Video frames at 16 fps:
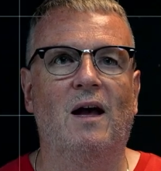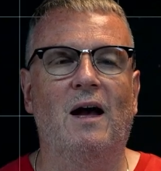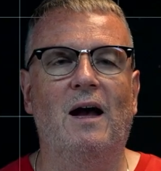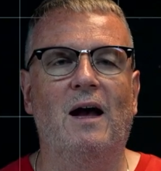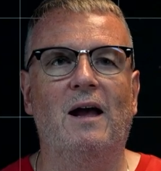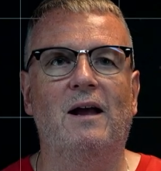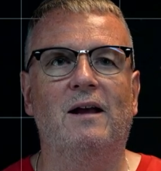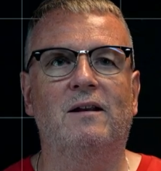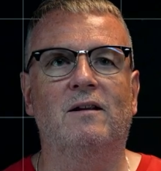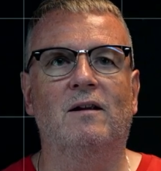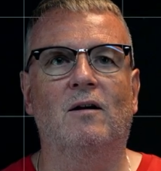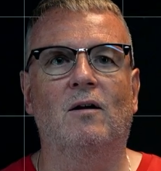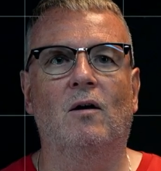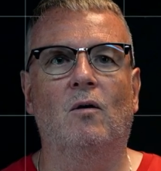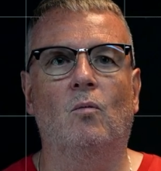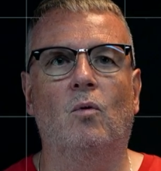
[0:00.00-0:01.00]
And
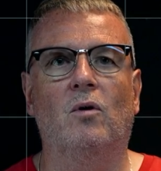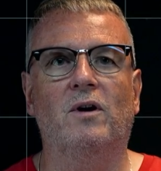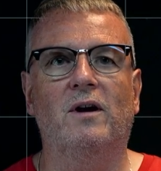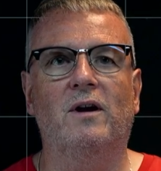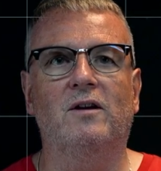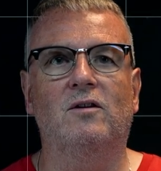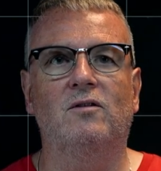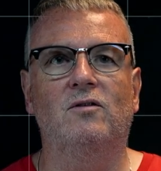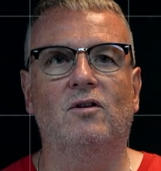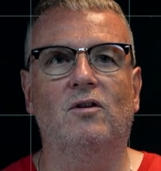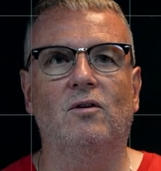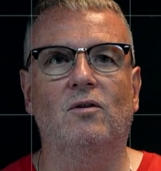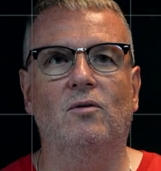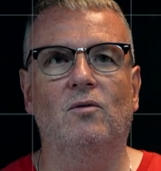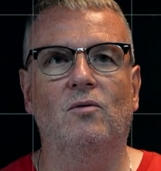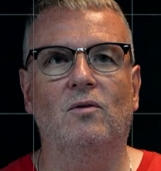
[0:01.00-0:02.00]
what I can
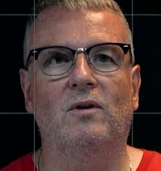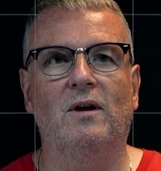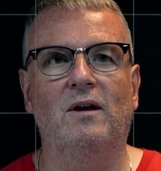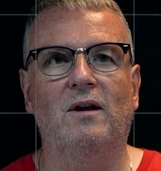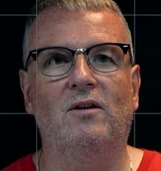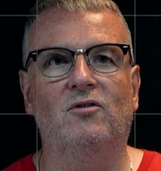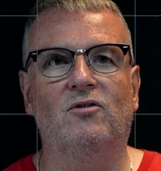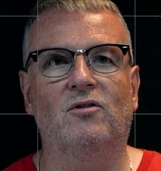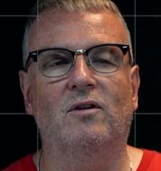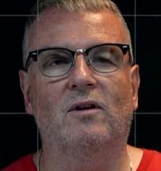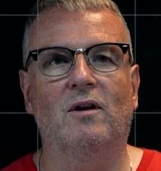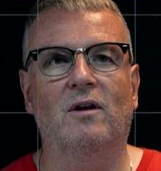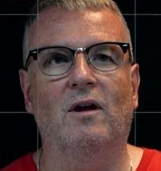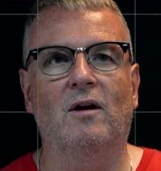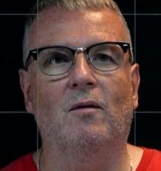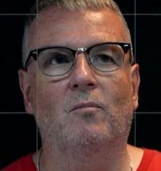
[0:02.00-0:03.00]
do is,
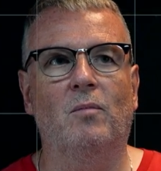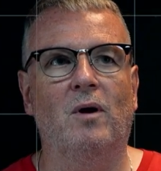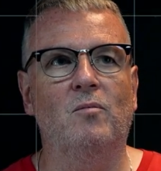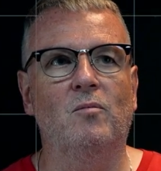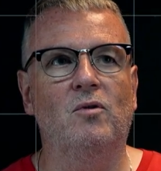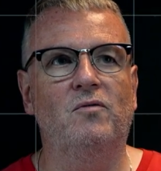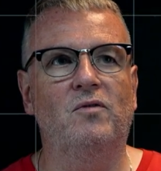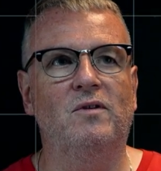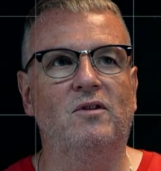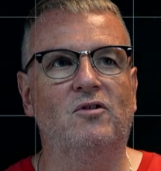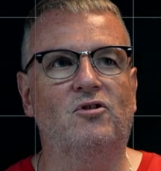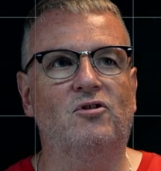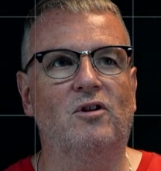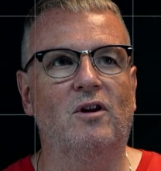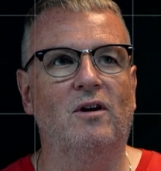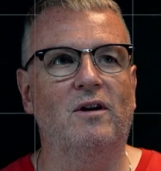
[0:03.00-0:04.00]
by moving this
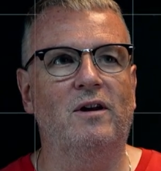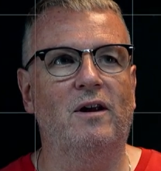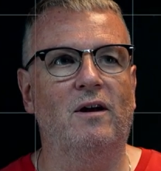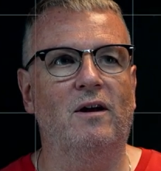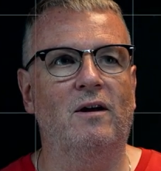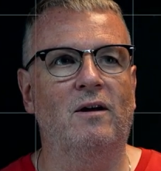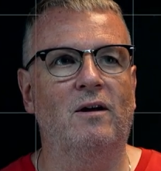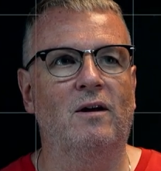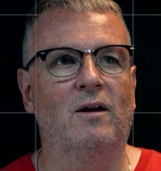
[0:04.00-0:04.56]
slider,